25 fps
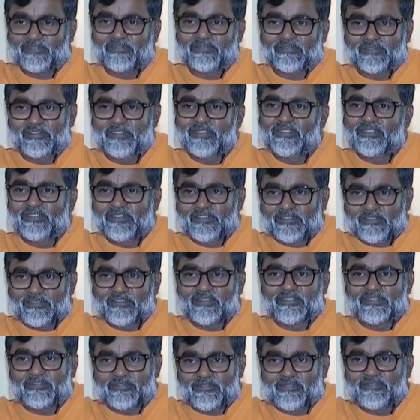And
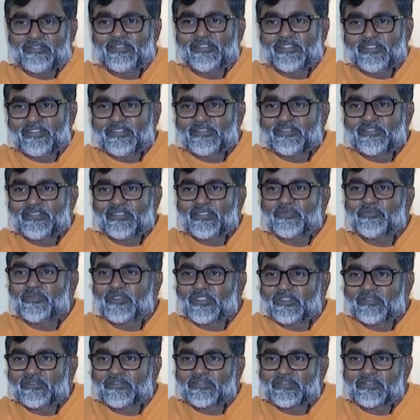that's all it is there,
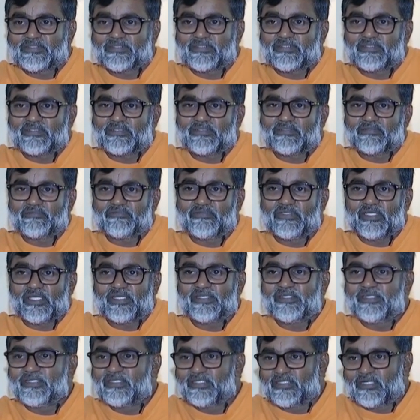because
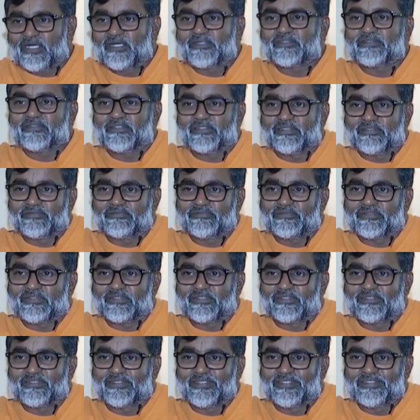I need Karthi
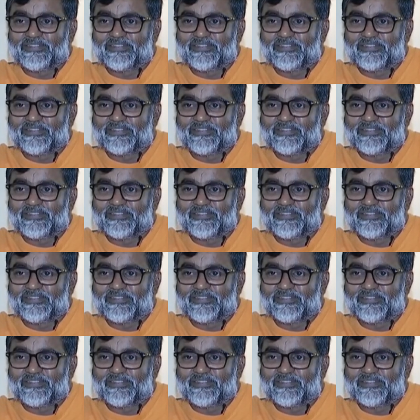for it.